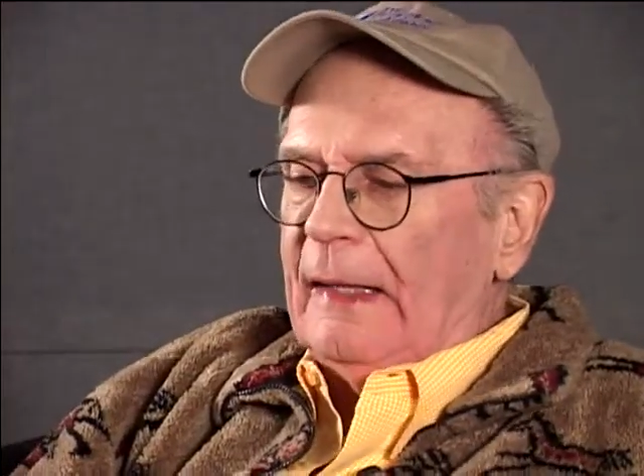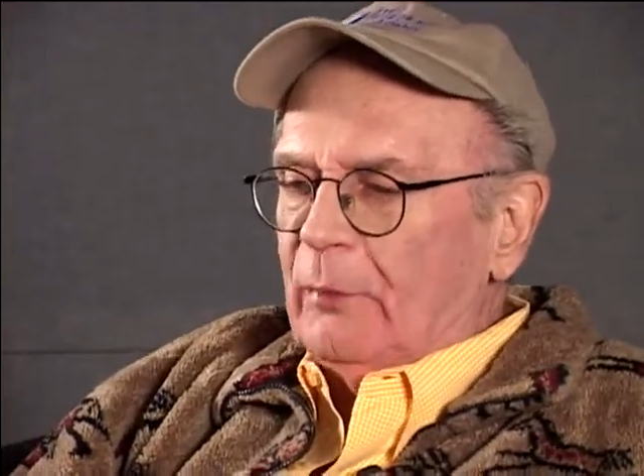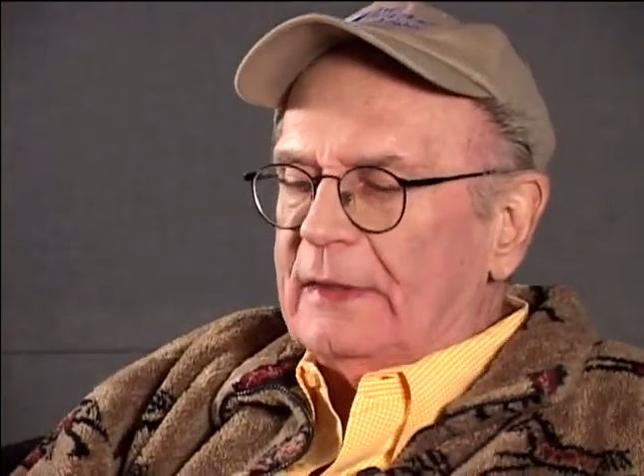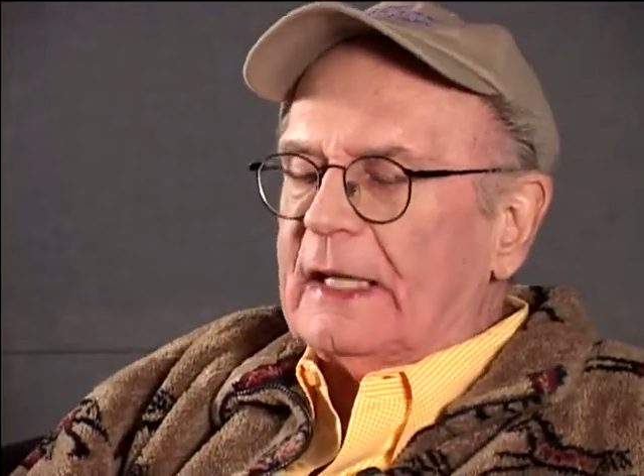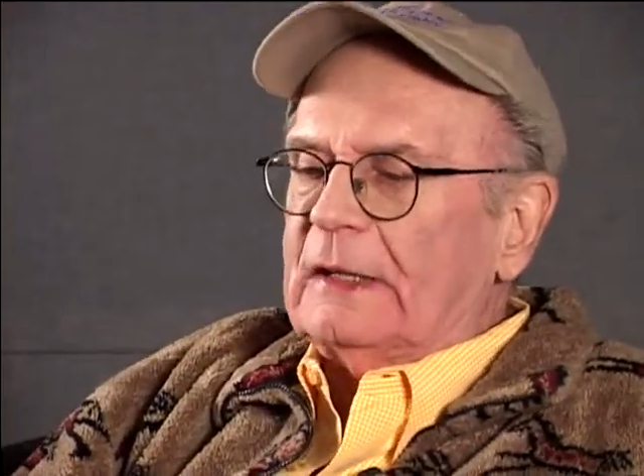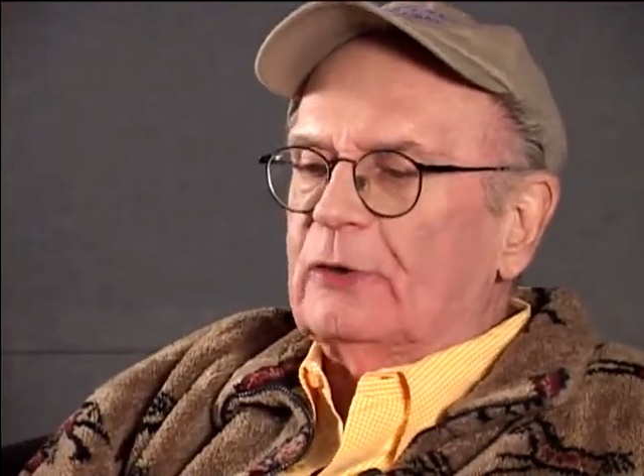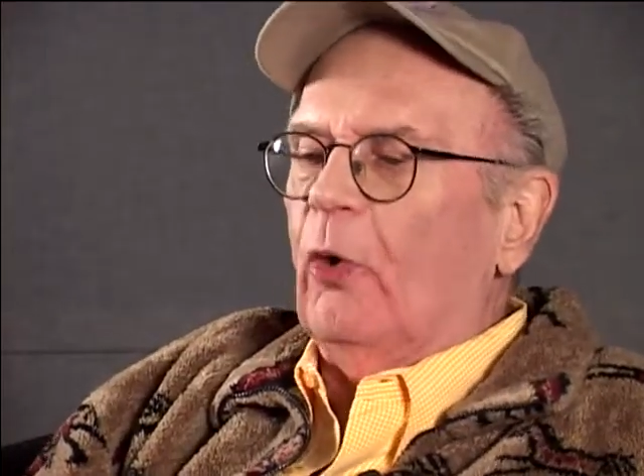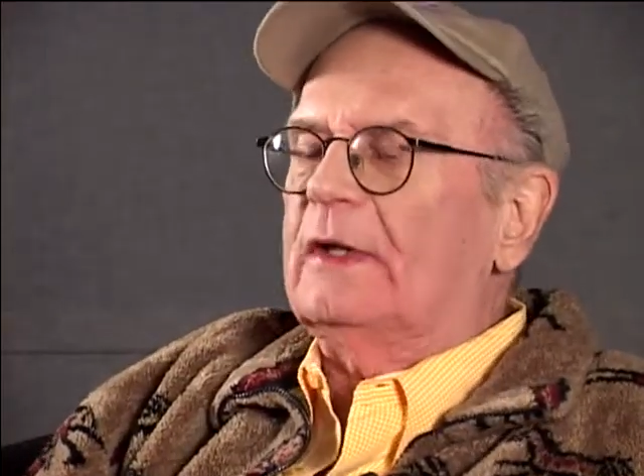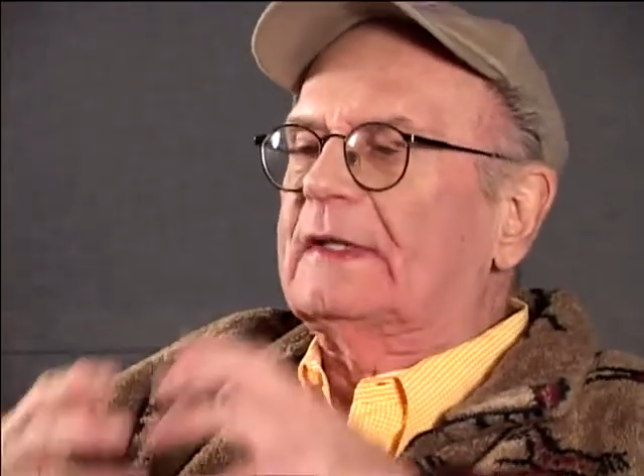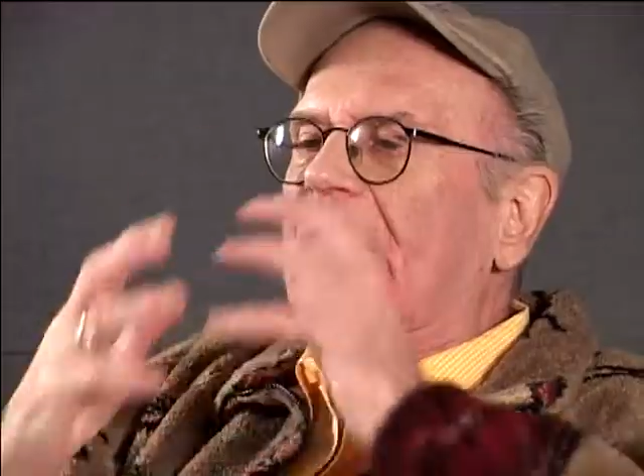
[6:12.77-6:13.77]
it was
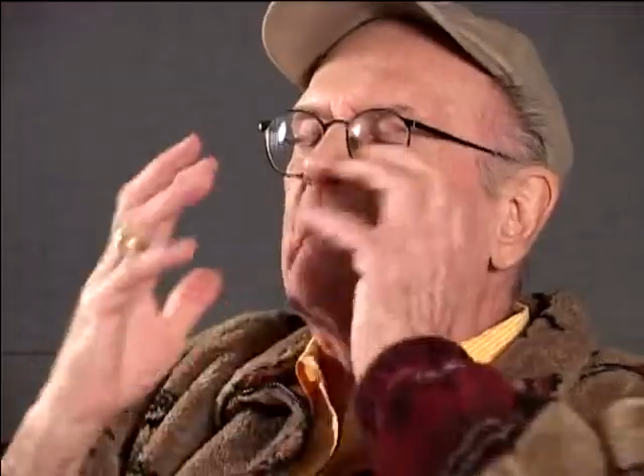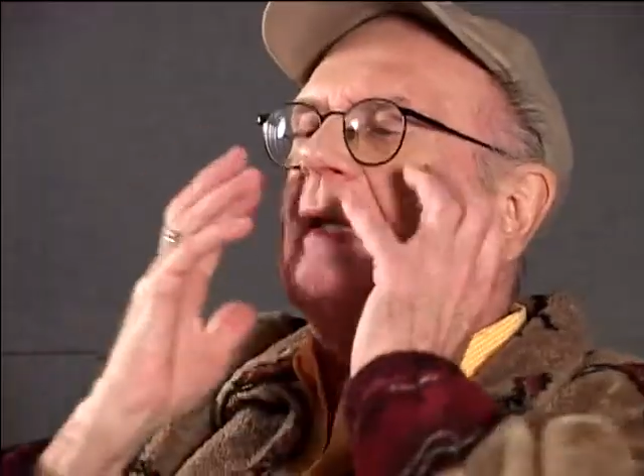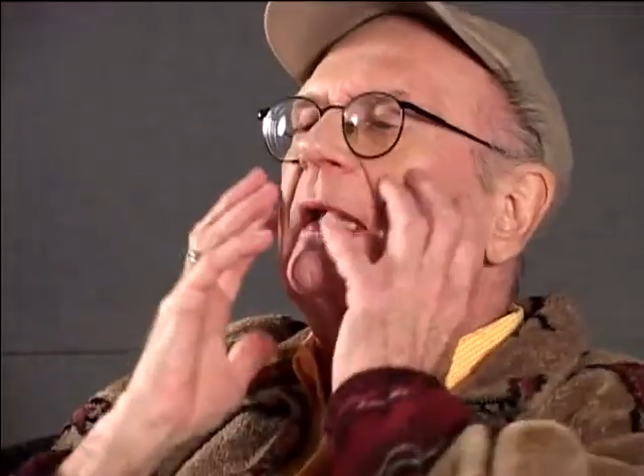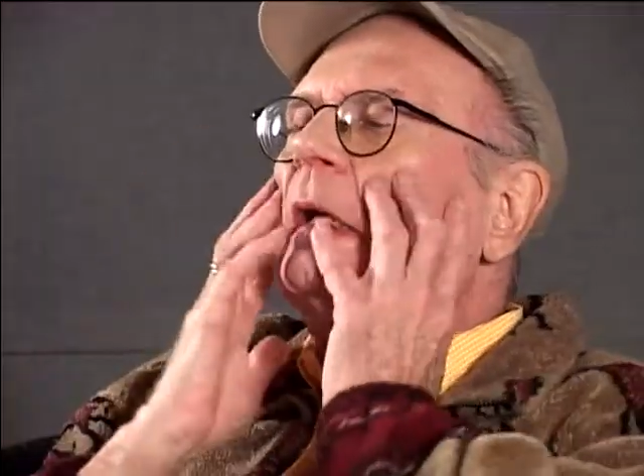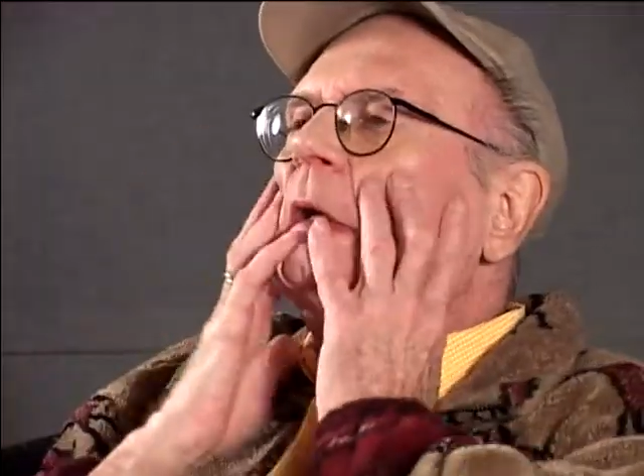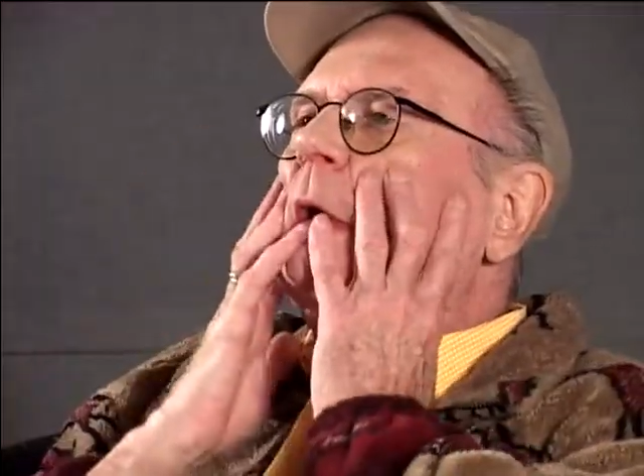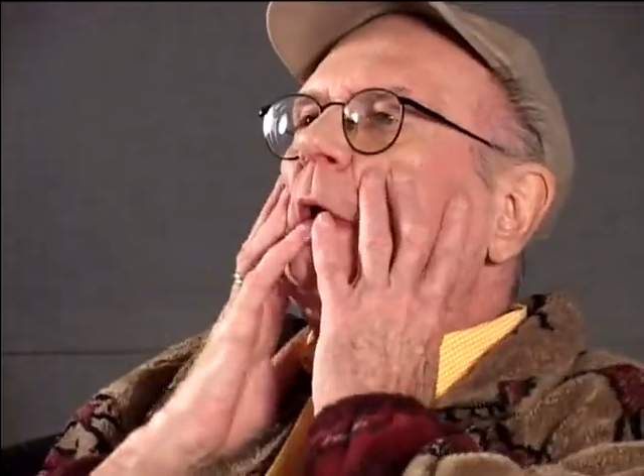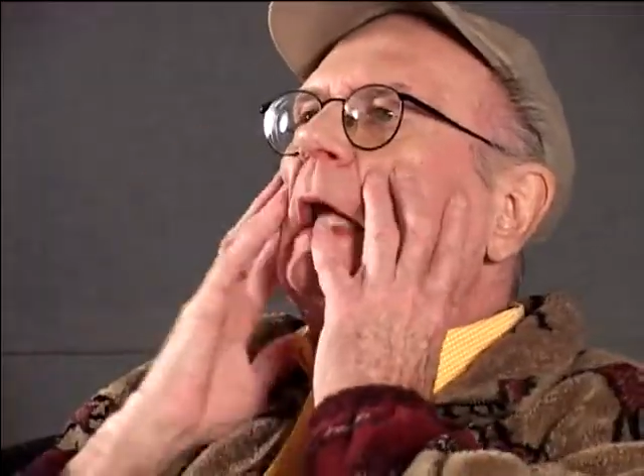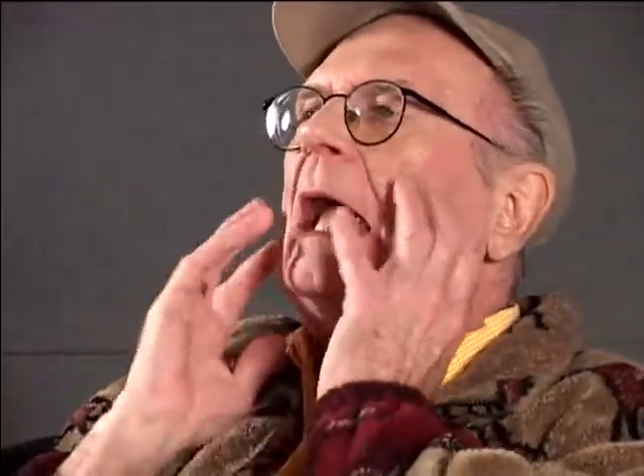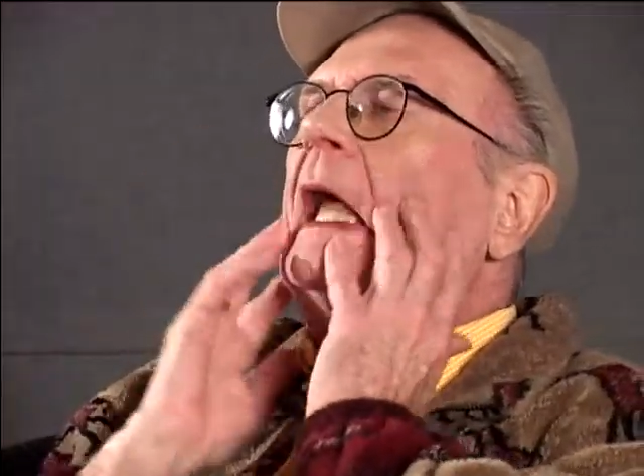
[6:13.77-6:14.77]
exhausting, and by the end of the
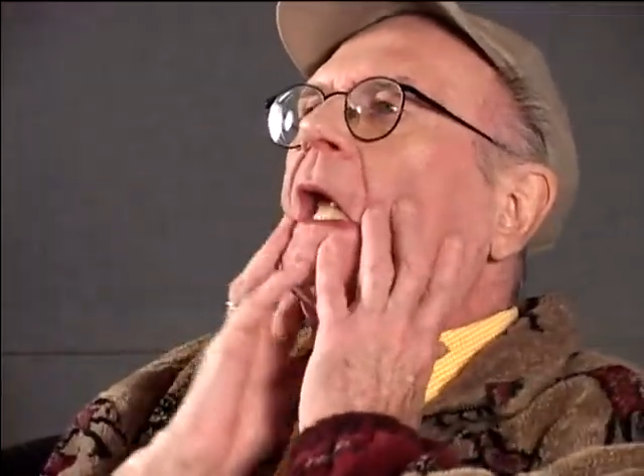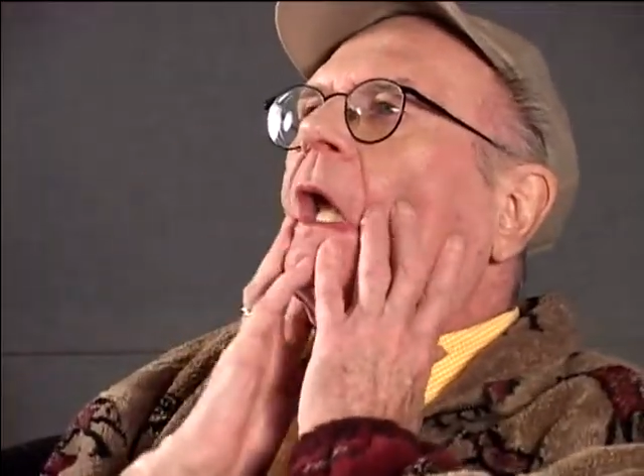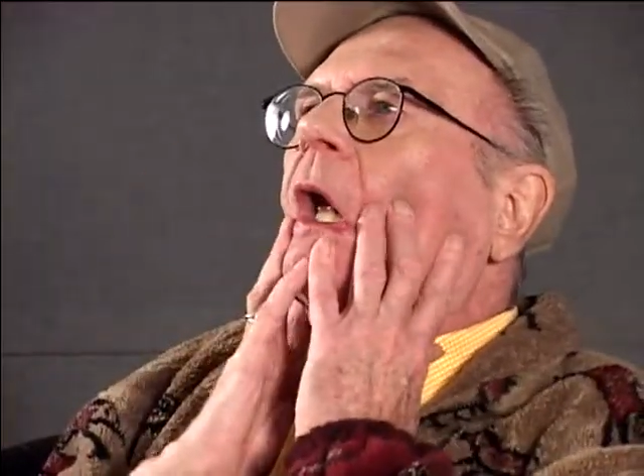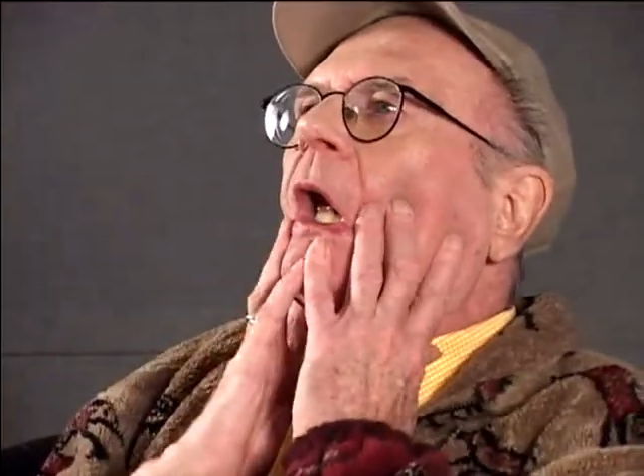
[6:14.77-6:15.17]
day,